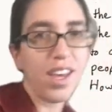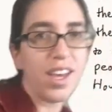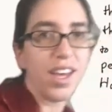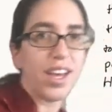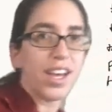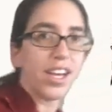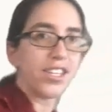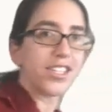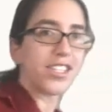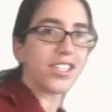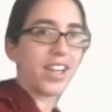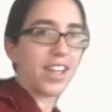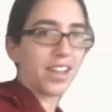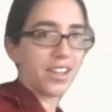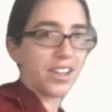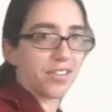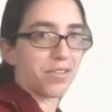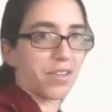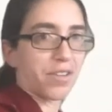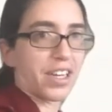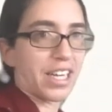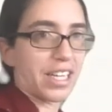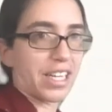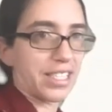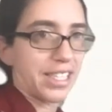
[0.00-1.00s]
Here's another
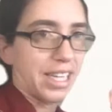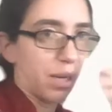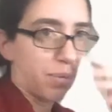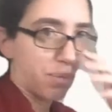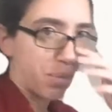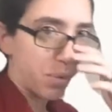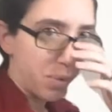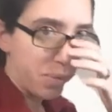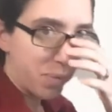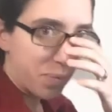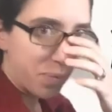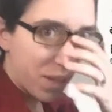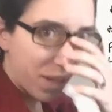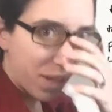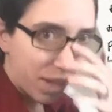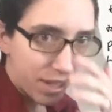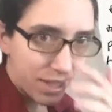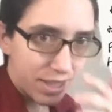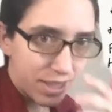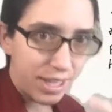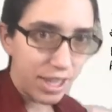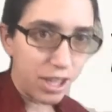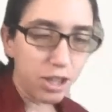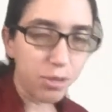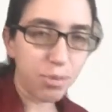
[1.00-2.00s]
fun example.
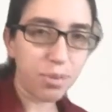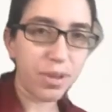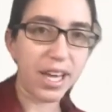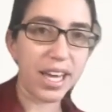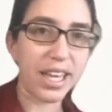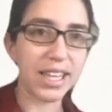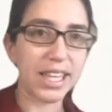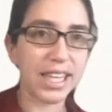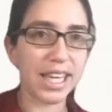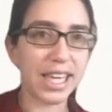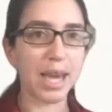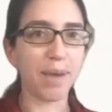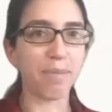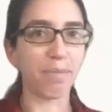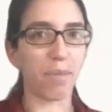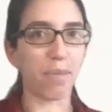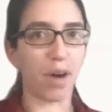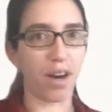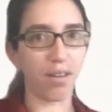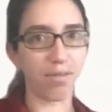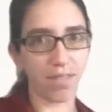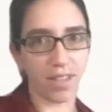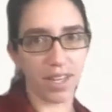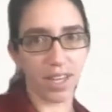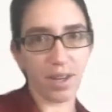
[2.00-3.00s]
Say you're playing the game
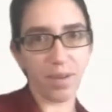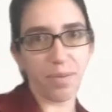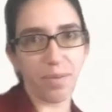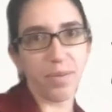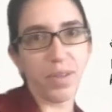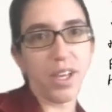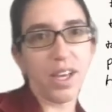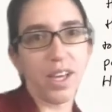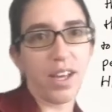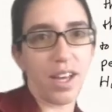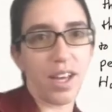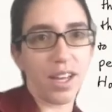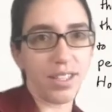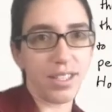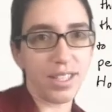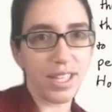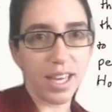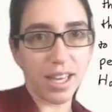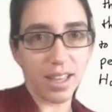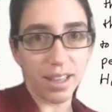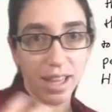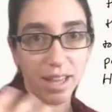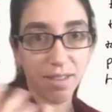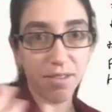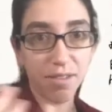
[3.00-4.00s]
Mafia, and say
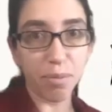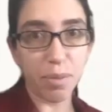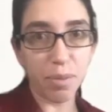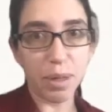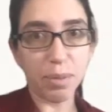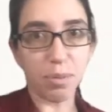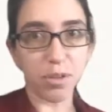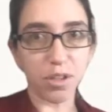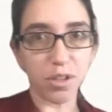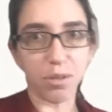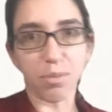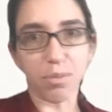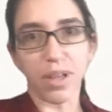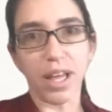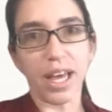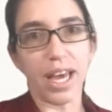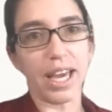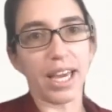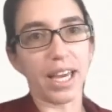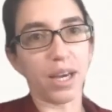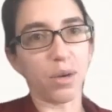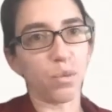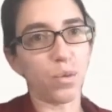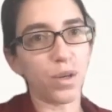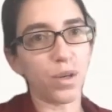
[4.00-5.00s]
11 people are playing
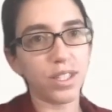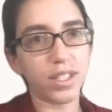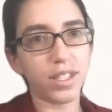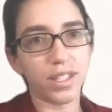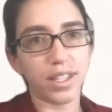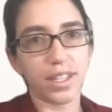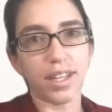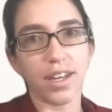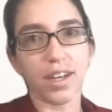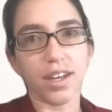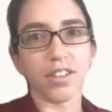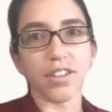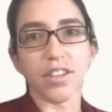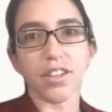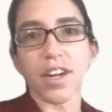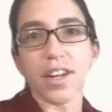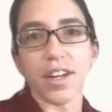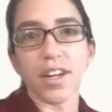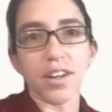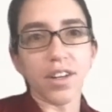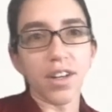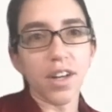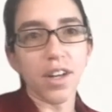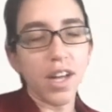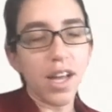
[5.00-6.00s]
it, one's the
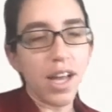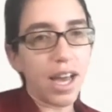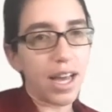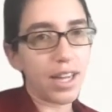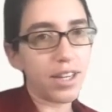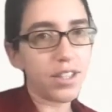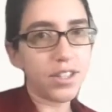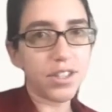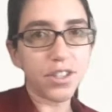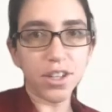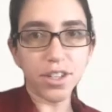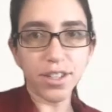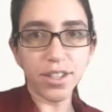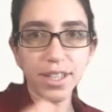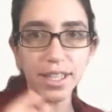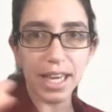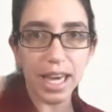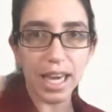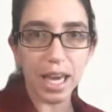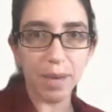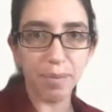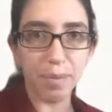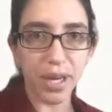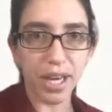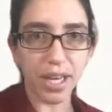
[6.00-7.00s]
narrator, and to start the
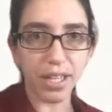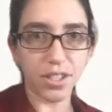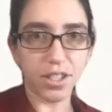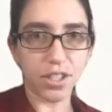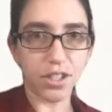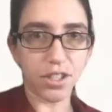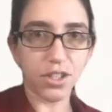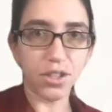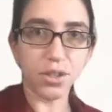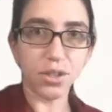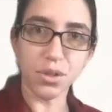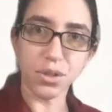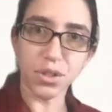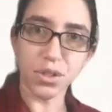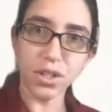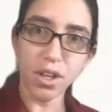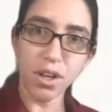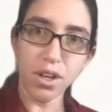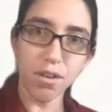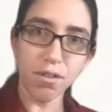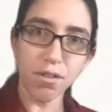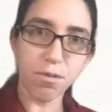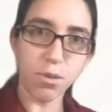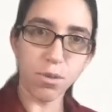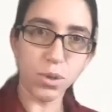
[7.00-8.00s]
game, he has to choose
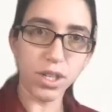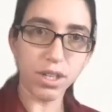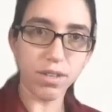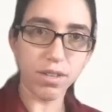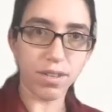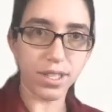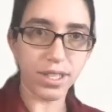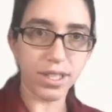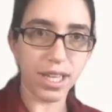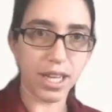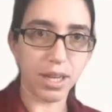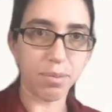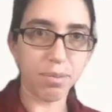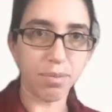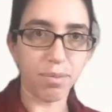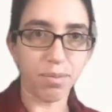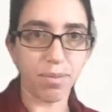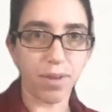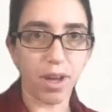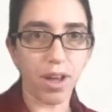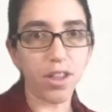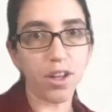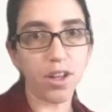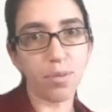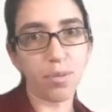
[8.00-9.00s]
four of the 10
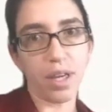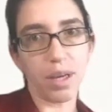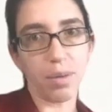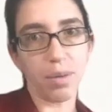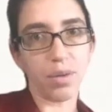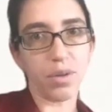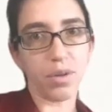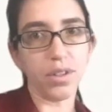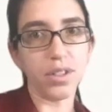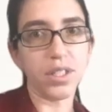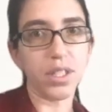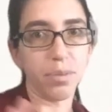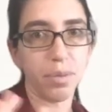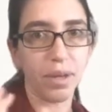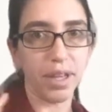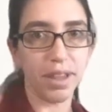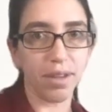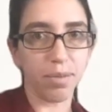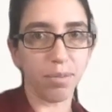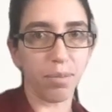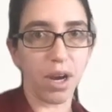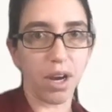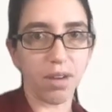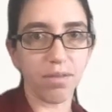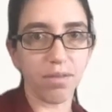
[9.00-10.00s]
other people to be the
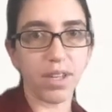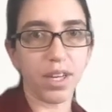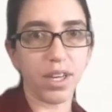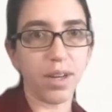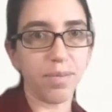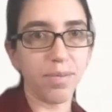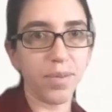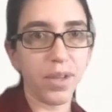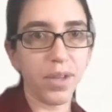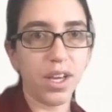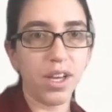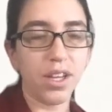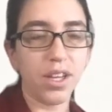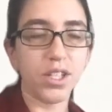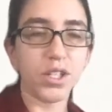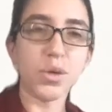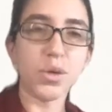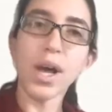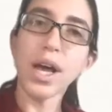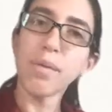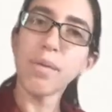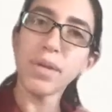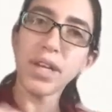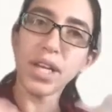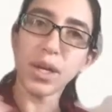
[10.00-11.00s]
Mafia. So
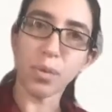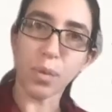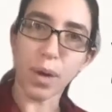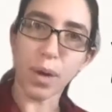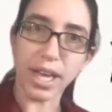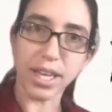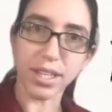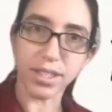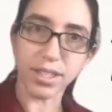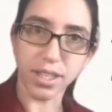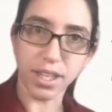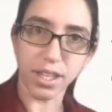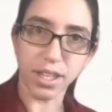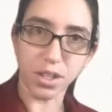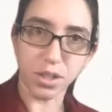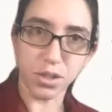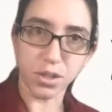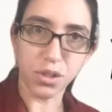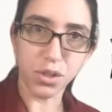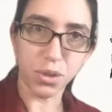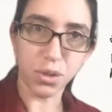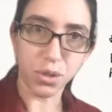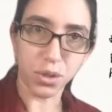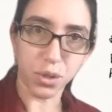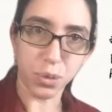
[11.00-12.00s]
how many ways can you
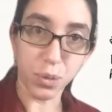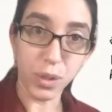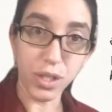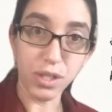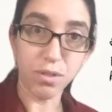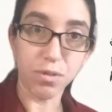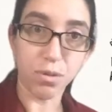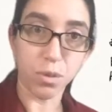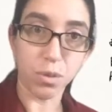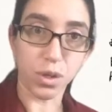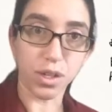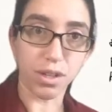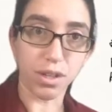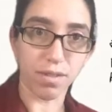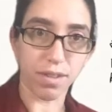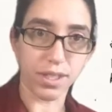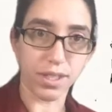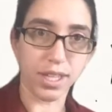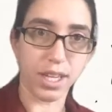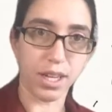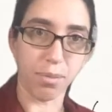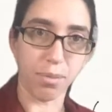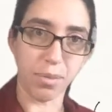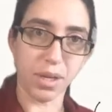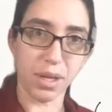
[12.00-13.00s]
choose which four of the
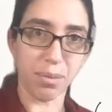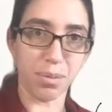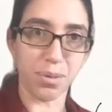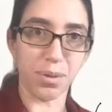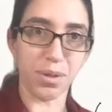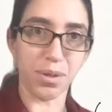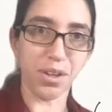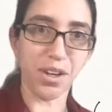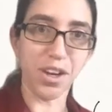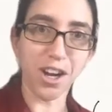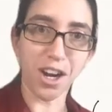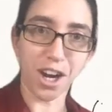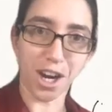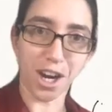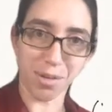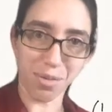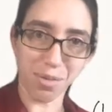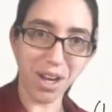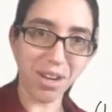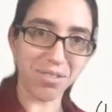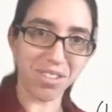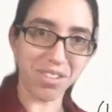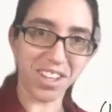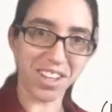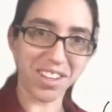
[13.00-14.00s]
10 people are
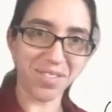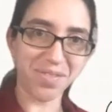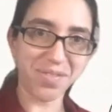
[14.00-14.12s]
Mafia?